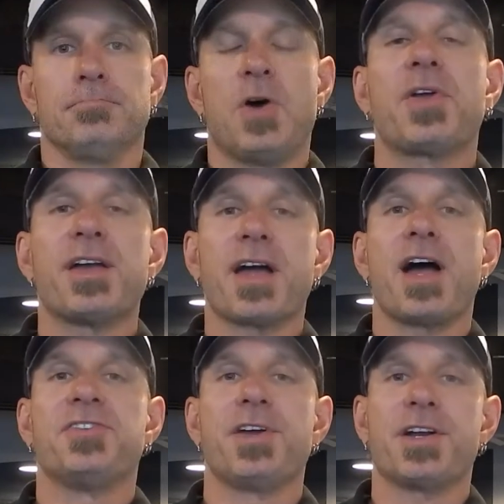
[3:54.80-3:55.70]
Okay
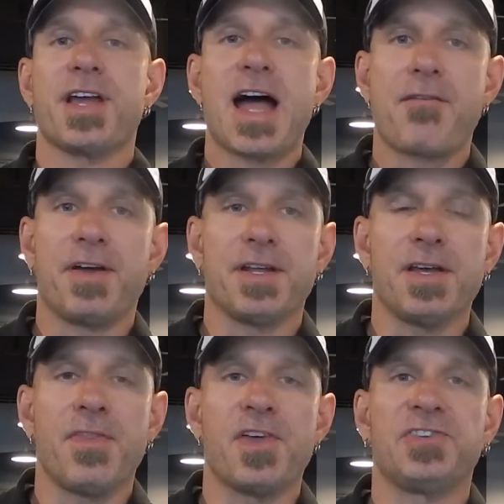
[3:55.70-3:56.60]
guys, there you have
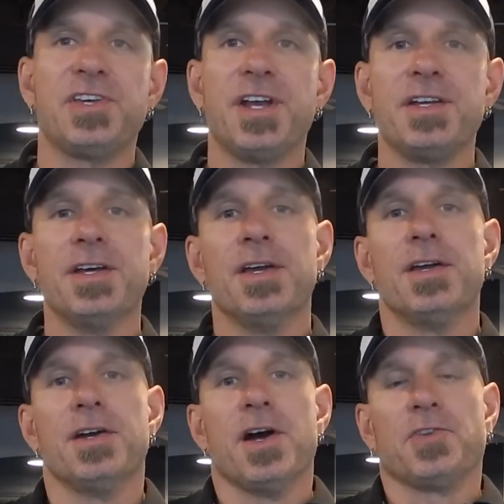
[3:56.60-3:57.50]
it. The
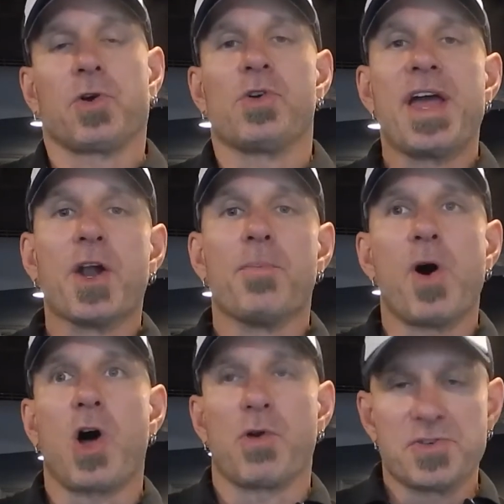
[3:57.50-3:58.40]
seated Tornado
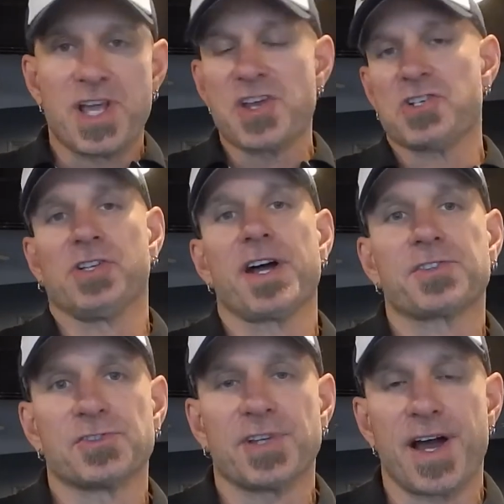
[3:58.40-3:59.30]
Ball rotational
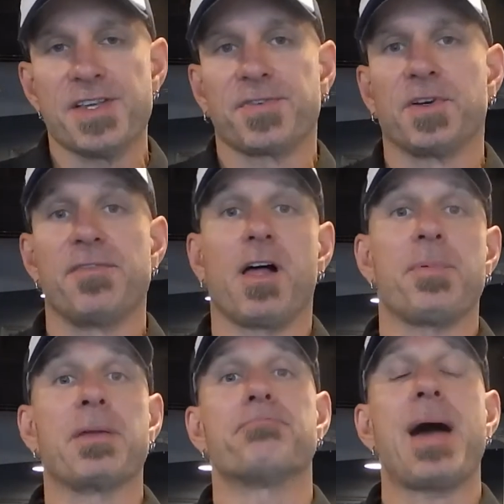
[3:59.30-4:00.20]
exercise for developing